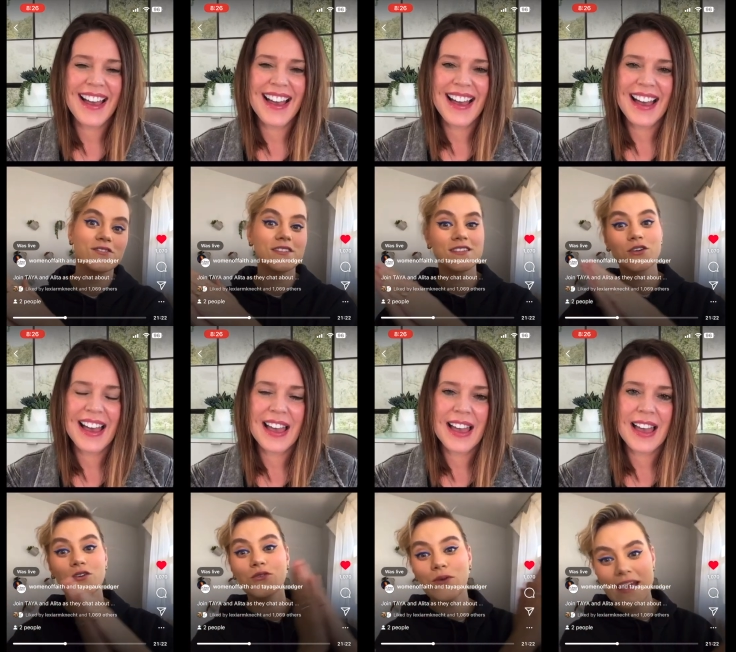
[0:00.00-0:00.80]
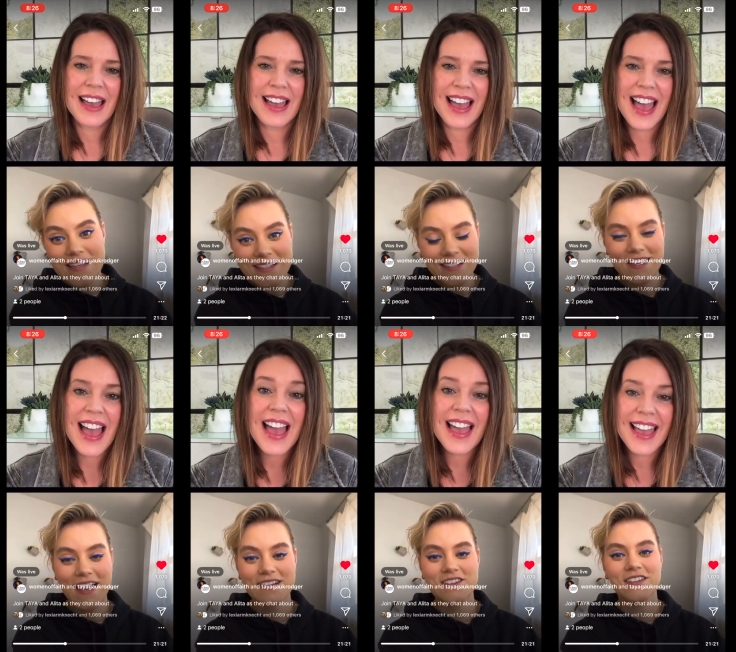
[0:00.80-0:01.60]
Speaker 1: this crazy
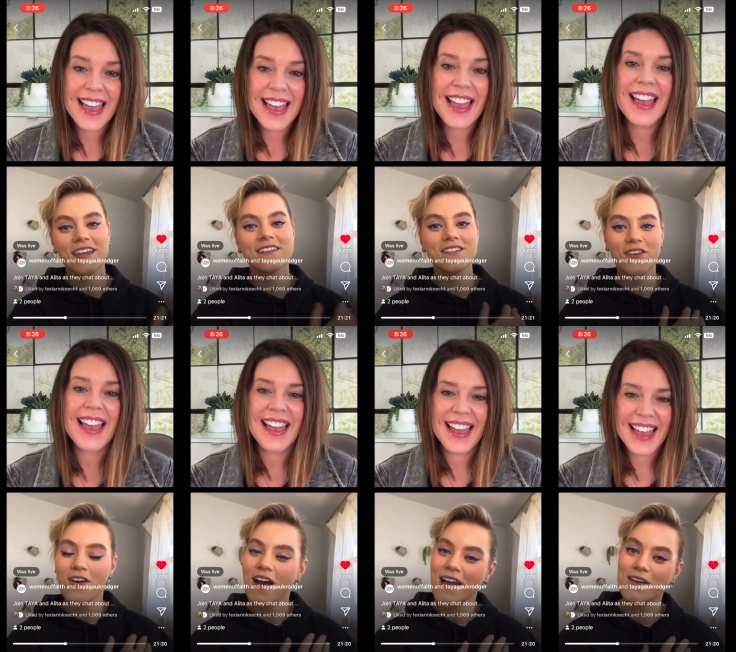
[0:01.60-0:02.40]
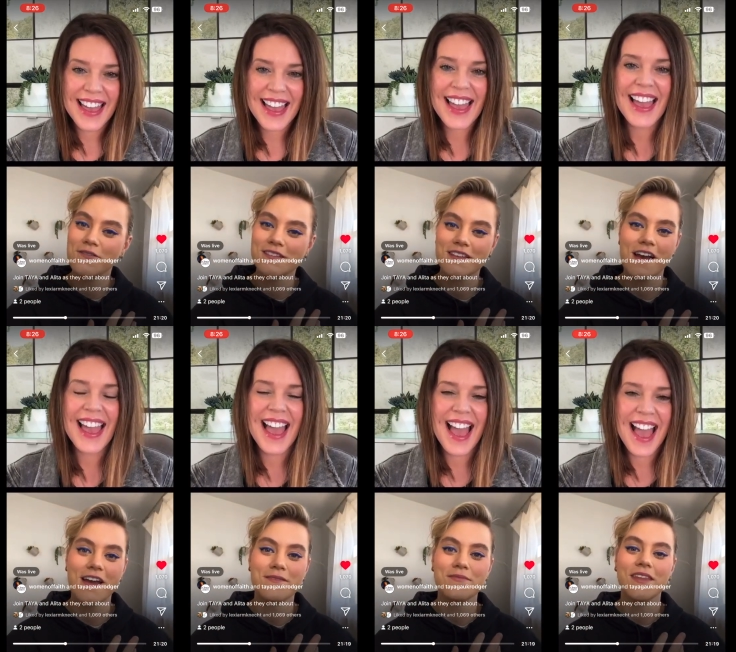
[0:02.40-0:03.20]
dash to get to Ohio in
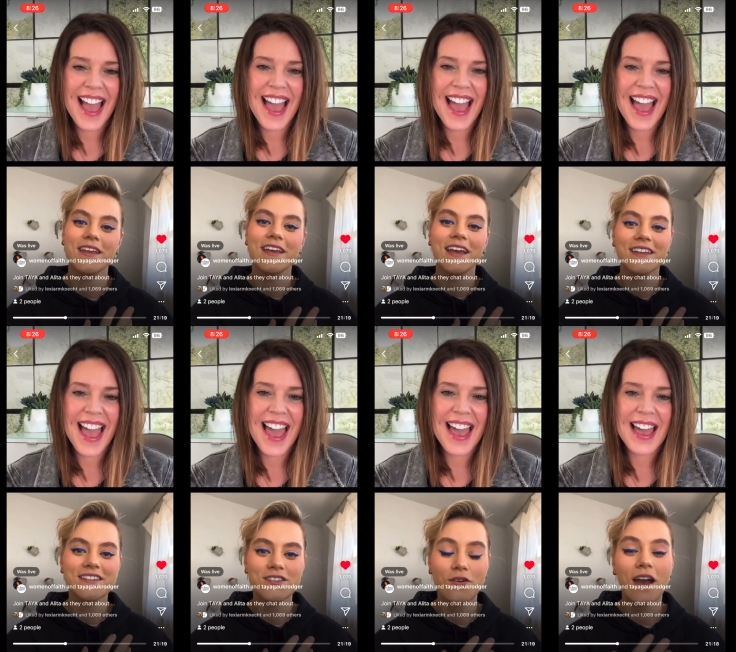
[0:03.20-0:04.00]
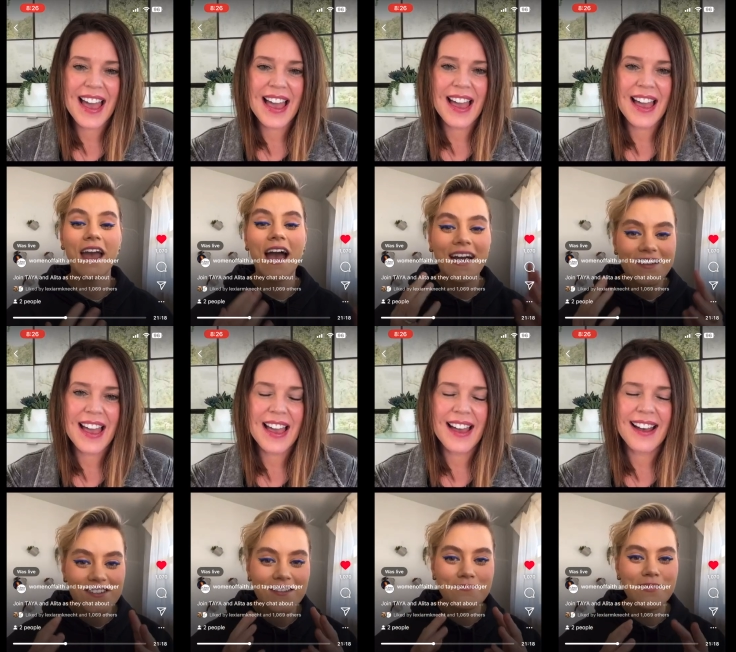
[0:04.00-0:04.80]
time. And so I
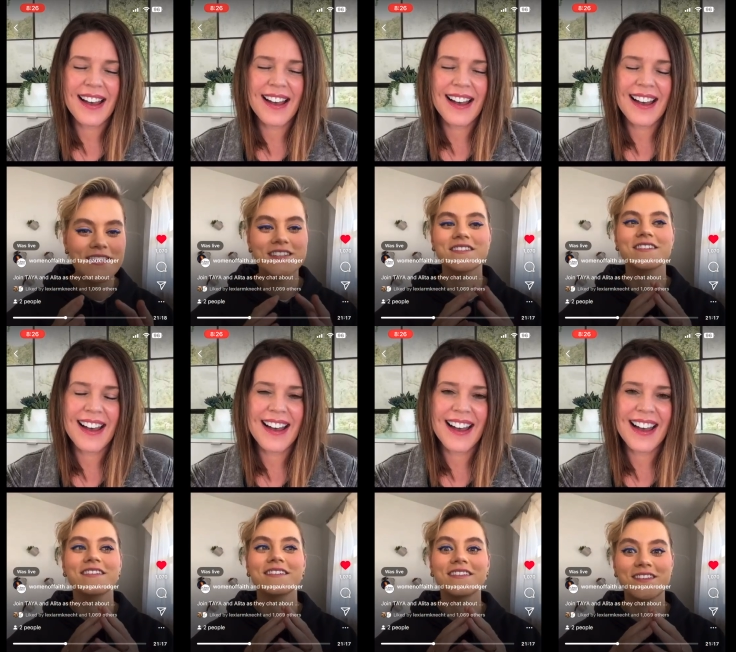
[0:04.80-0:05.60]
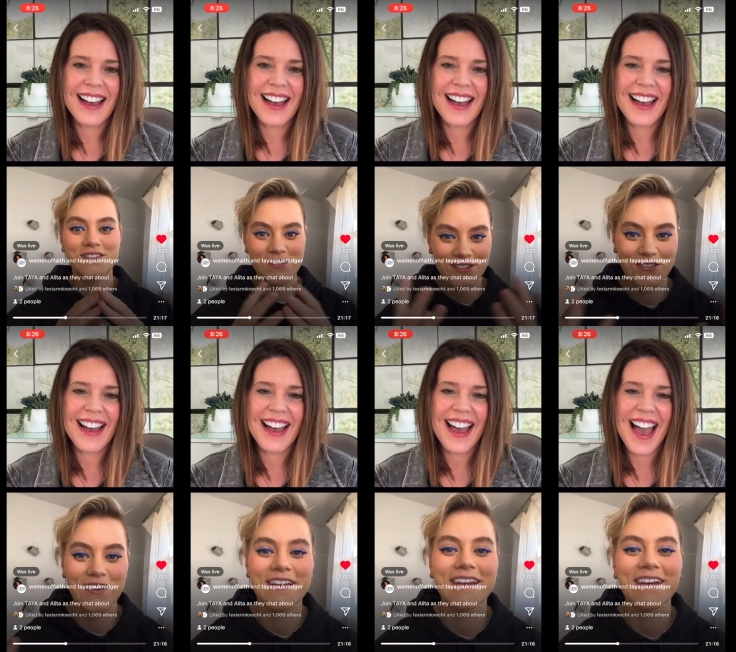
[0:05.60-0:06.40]
actually missed the
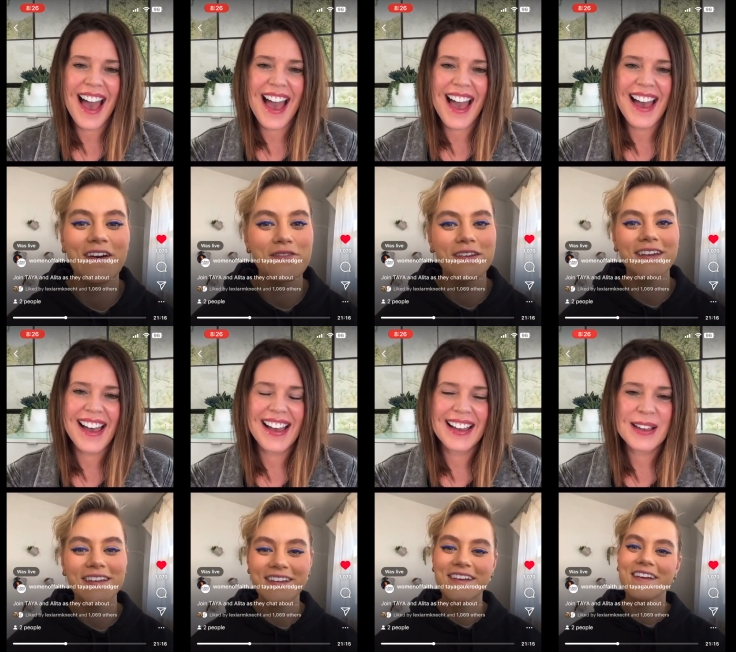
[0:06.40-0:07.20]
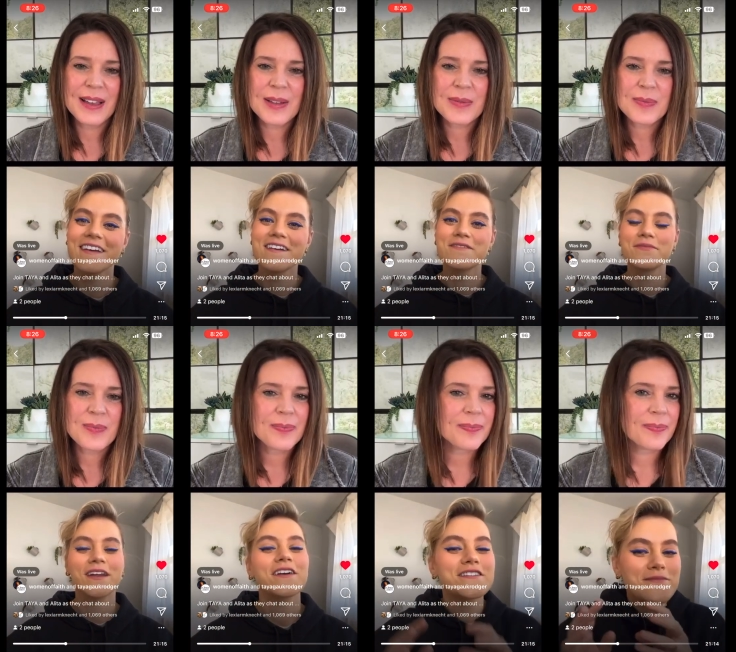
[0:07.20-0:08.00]
screening of it. But I
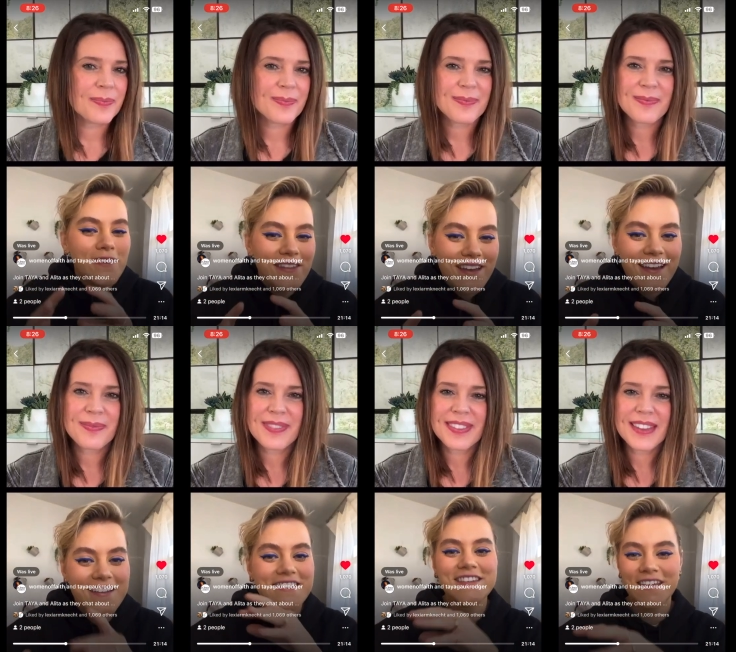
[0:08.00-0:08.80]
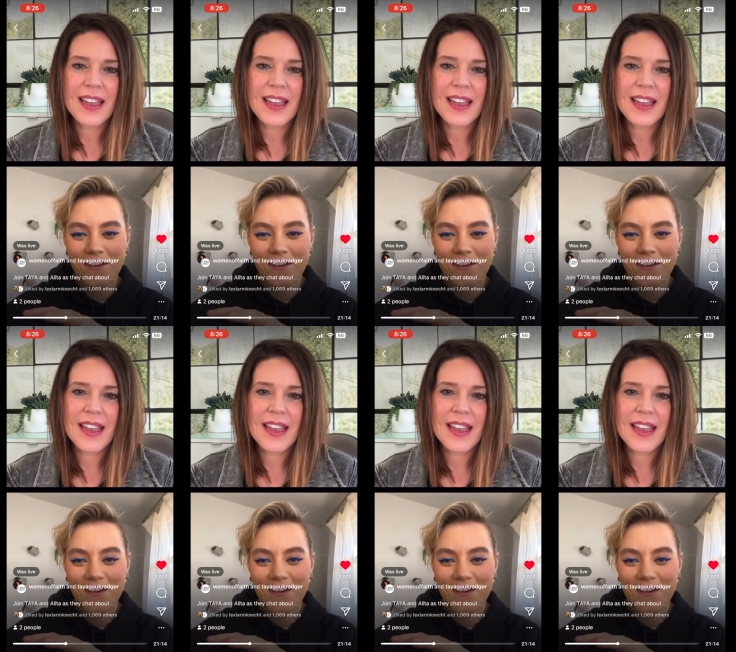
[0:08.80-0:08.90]
got to be there, sing